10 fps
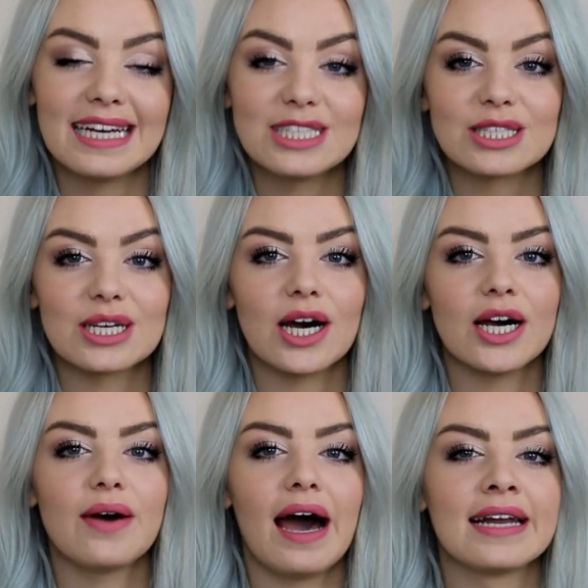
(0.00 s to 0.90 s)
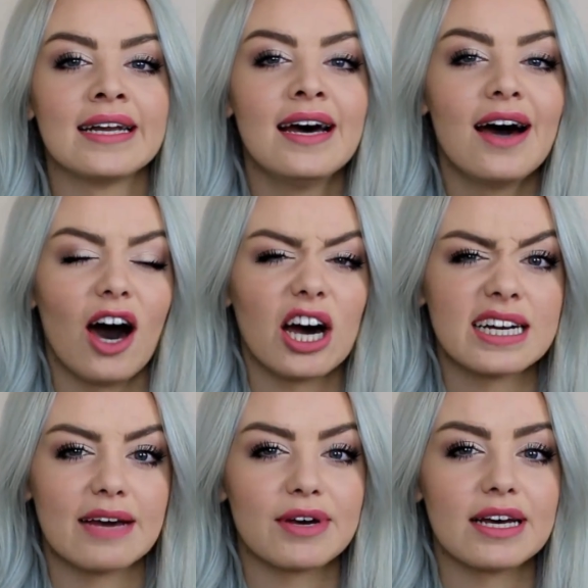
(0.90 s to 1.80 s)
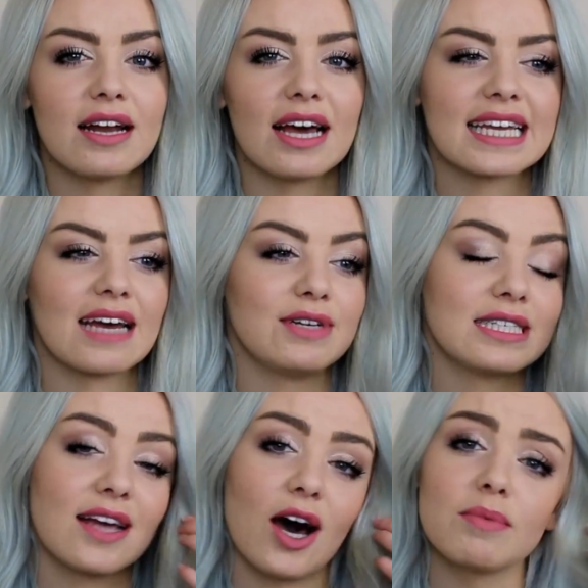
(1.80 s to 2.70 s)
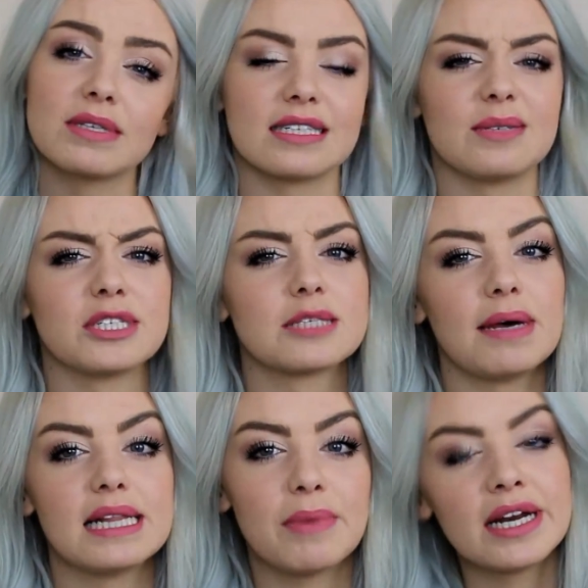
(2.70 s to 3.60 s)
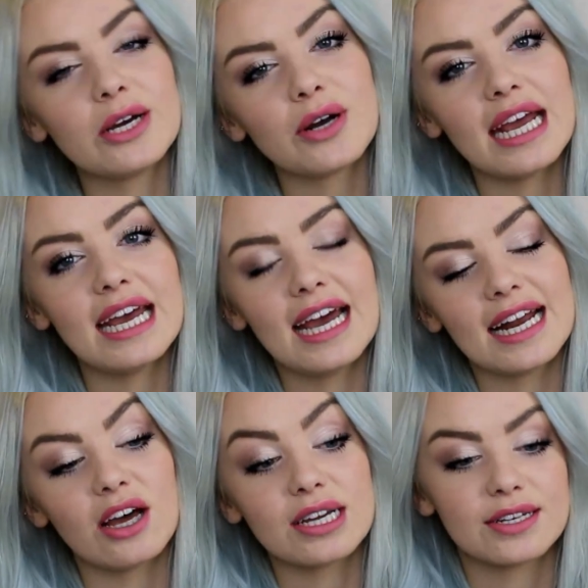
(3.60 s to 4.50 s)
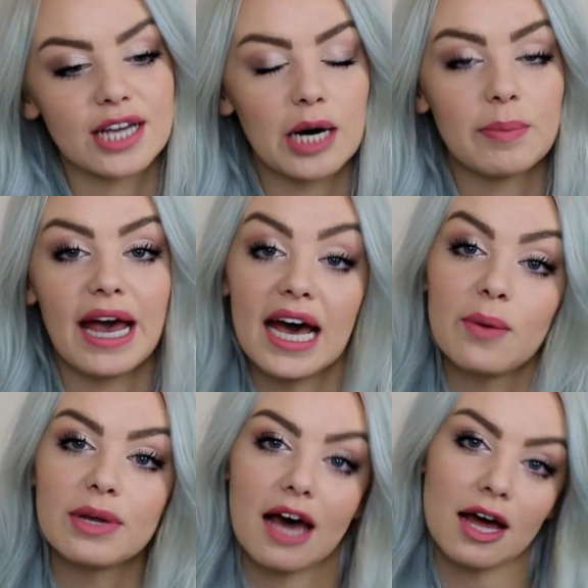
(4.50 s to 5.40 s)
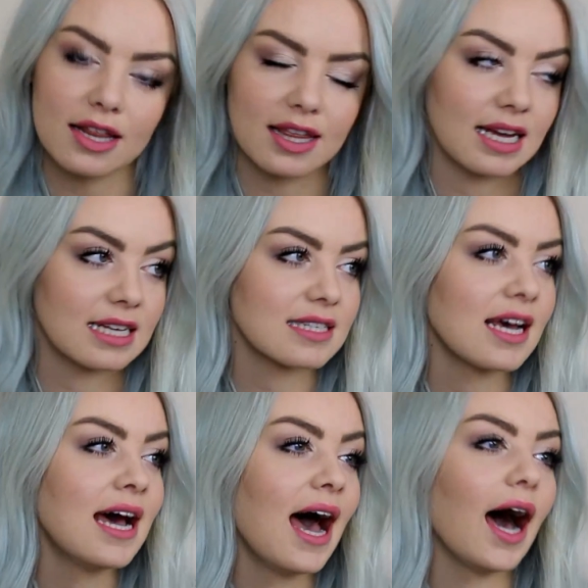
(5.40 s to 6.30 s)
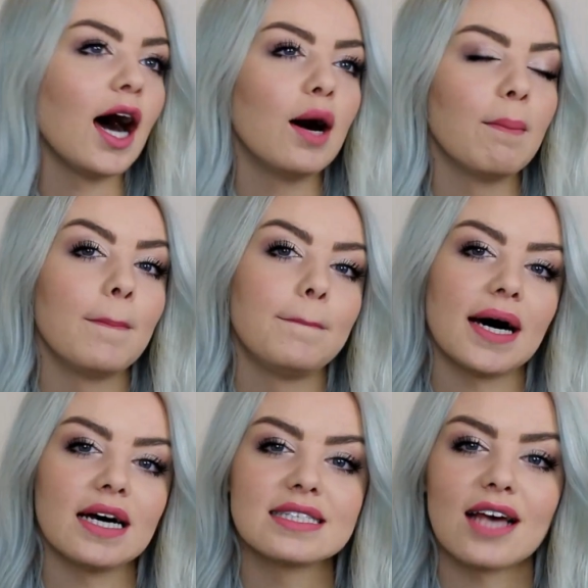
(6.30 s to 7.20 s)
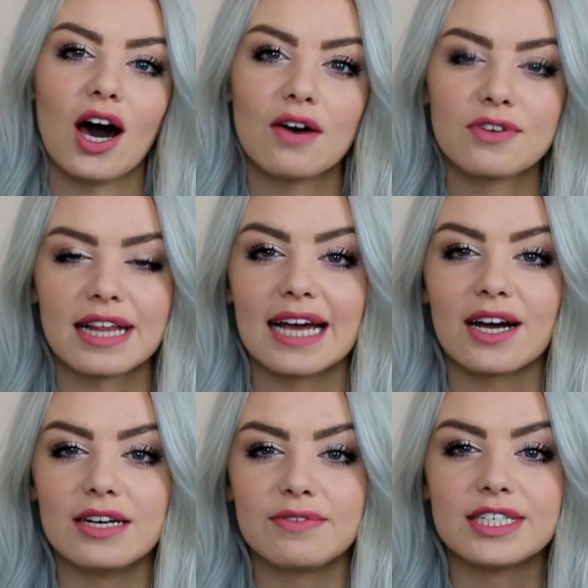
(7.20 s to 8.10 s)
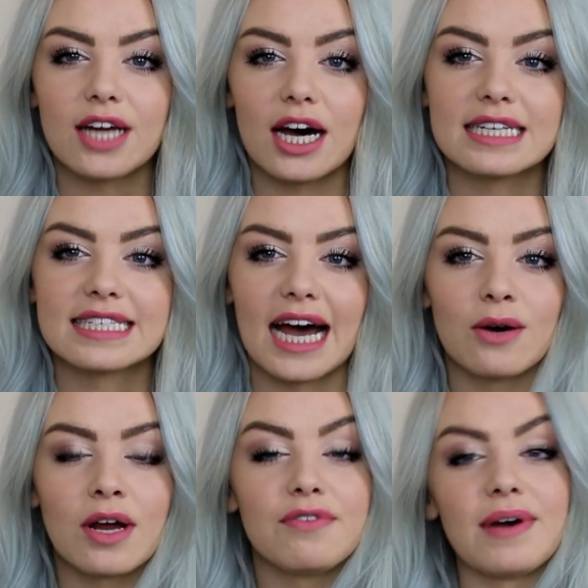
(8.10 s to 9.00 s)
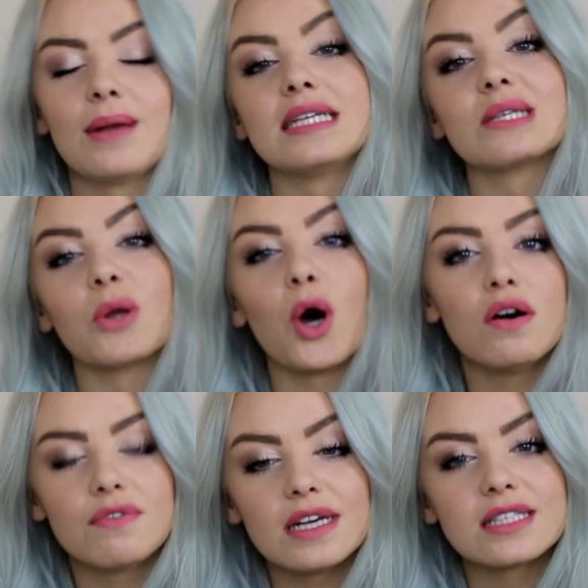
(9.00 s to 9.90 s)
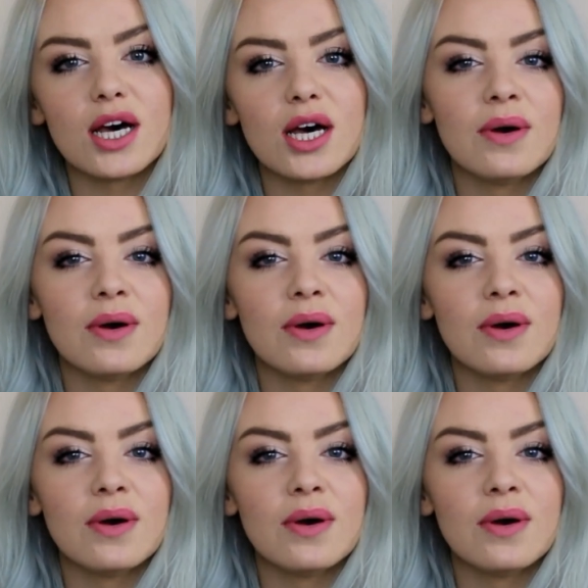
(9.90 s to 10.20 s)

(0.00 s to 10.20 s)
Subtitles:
ages ago, and I never like gave into the hype because I didn't want to spend the money on it and I could curl my hair with other things. But after that kind of died down, I found this on offer, so